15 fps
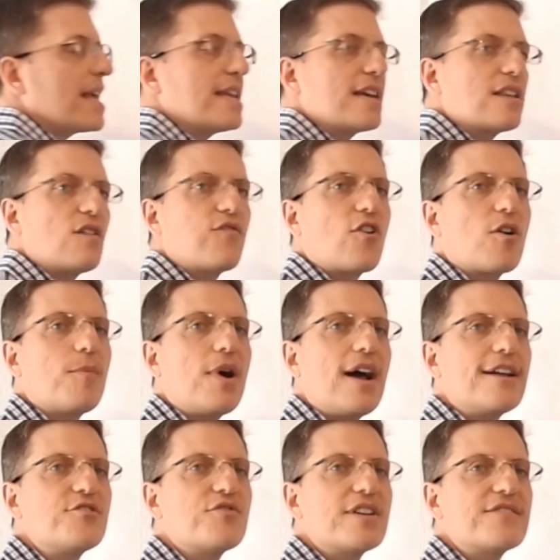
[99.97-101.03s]
getting enough
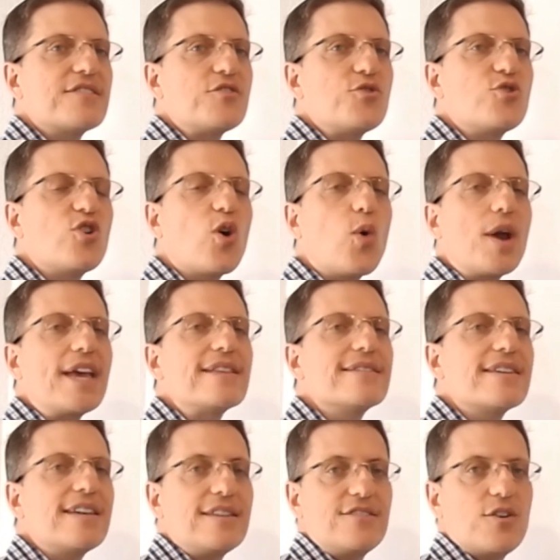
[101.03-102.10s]
carbohydrates and you go
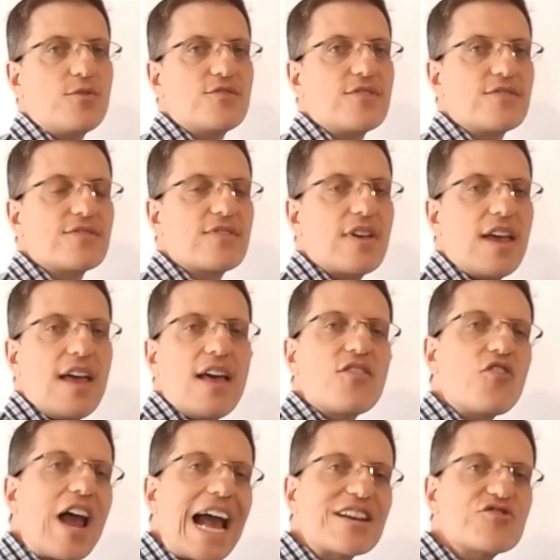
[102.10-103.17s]
into ketosis.
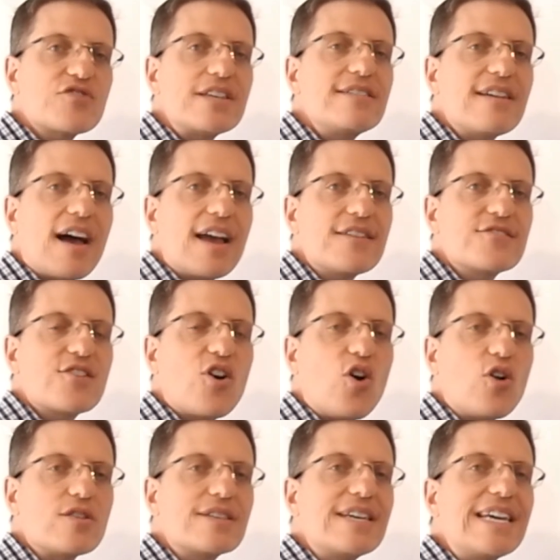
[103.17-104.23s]
There are actually diets
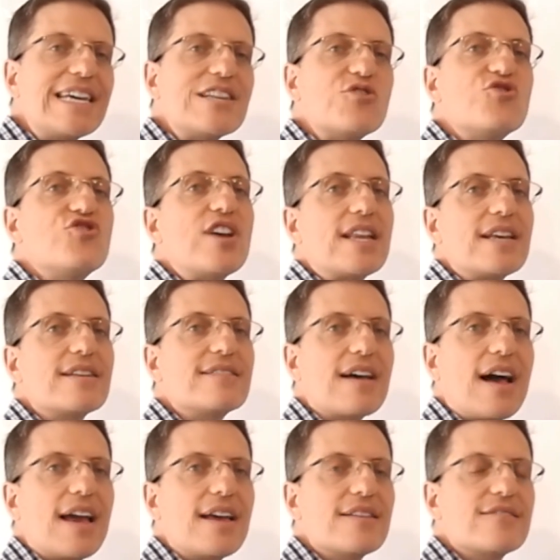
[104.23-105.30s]
called ketogenic
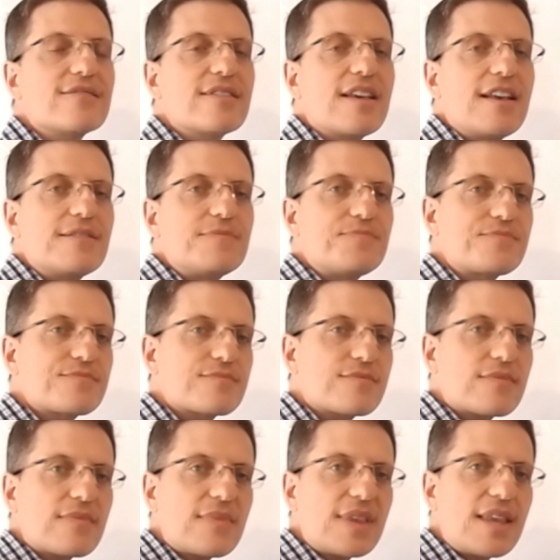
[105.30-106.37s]
diets
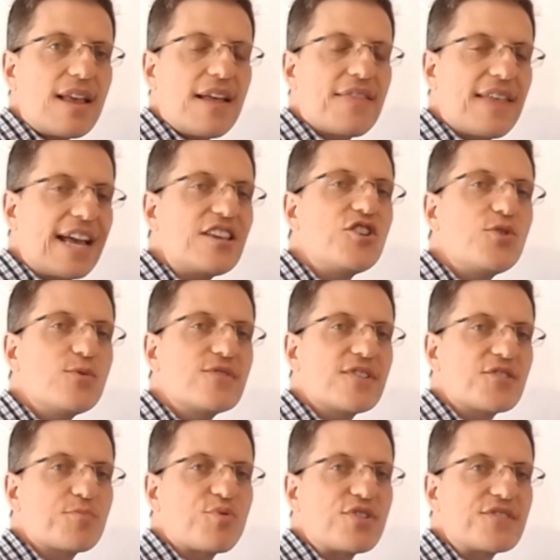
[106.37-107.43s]
that use
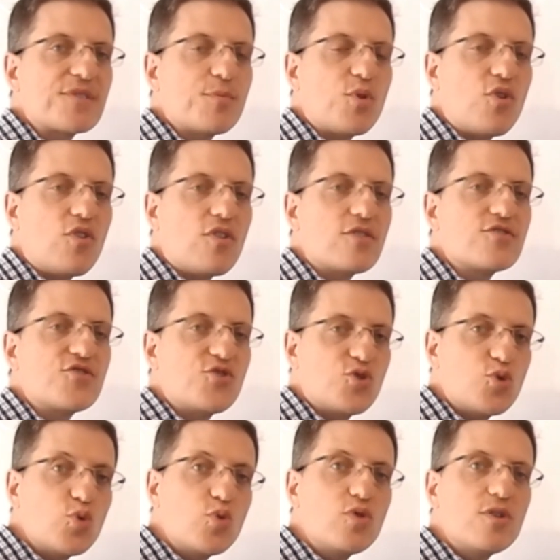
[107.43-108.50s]
this principle
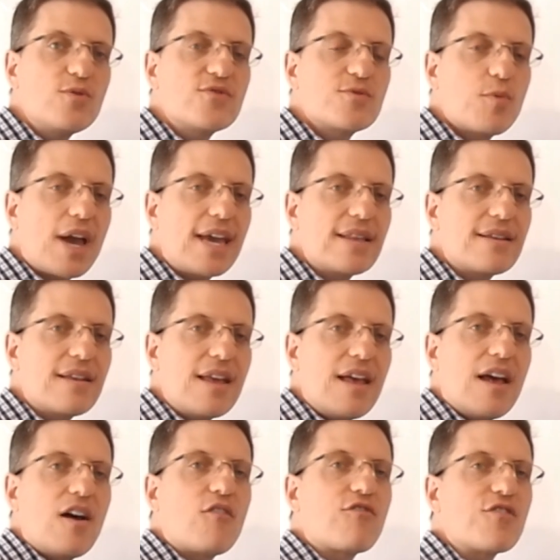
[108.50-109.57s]
to lose weight.
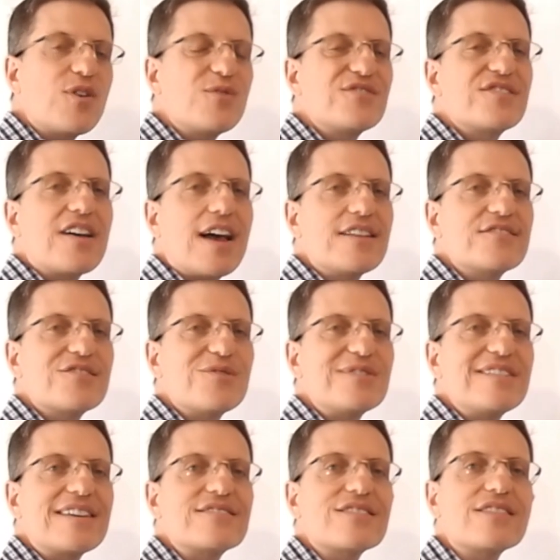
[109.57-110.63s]
For those diets, though, it
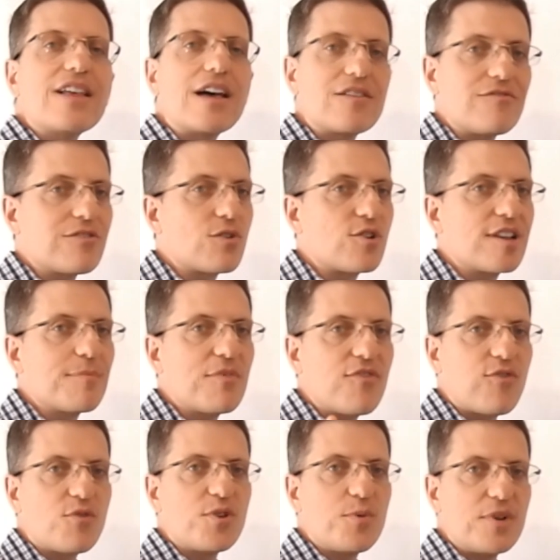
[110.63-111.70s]
takes a lot of learning
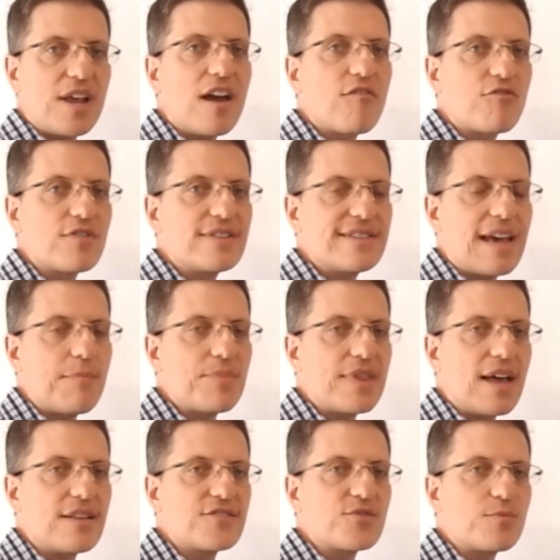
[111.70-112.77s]
before you would ever attempt
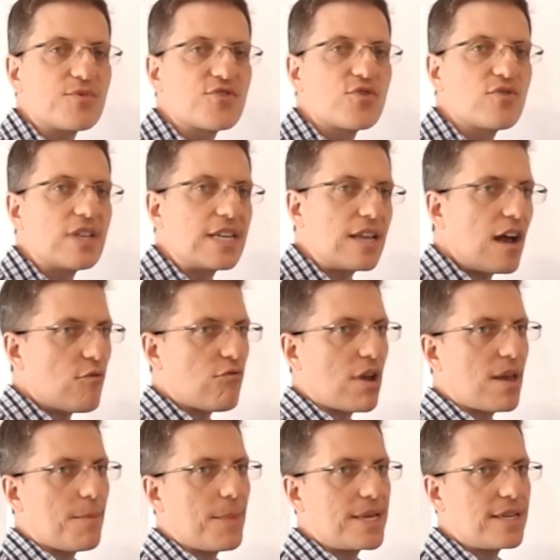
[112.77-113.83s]
that. So I'm certainly not
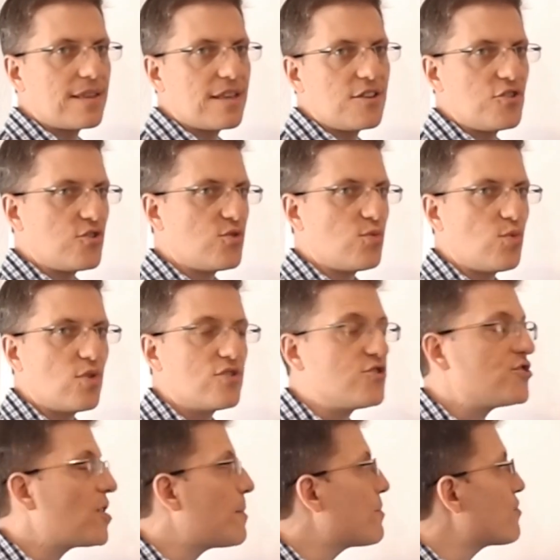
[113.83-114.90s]
recommending that you
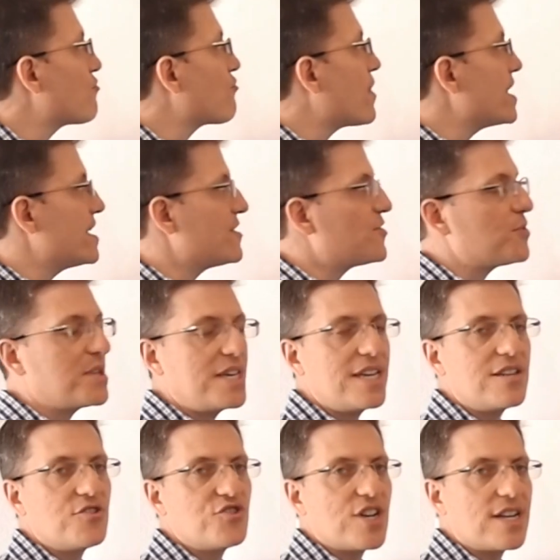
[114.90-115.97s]
jump right into a
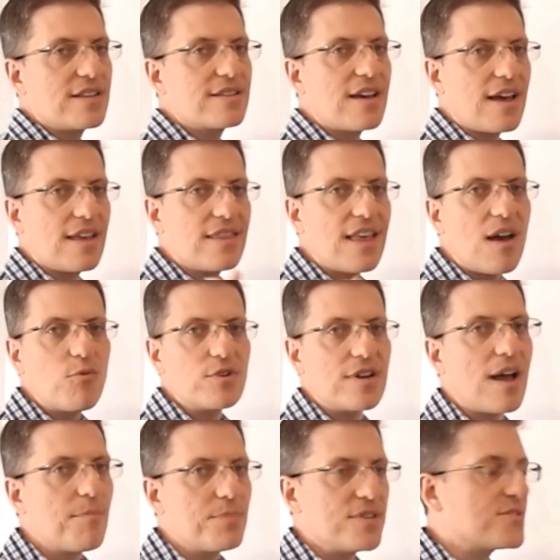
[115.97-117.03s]
ketogenic diet. That would
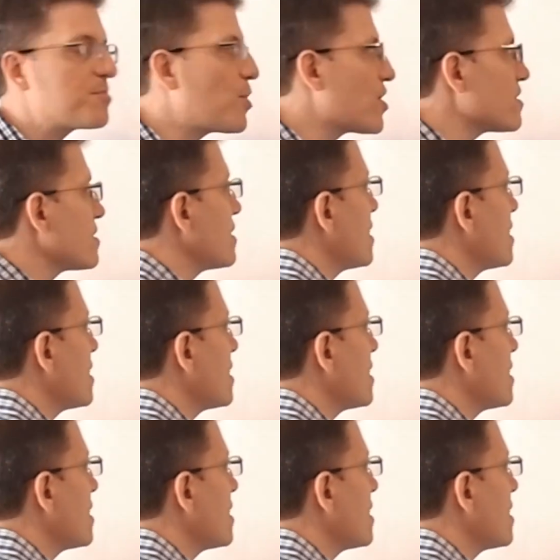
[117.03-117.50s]
not be smart.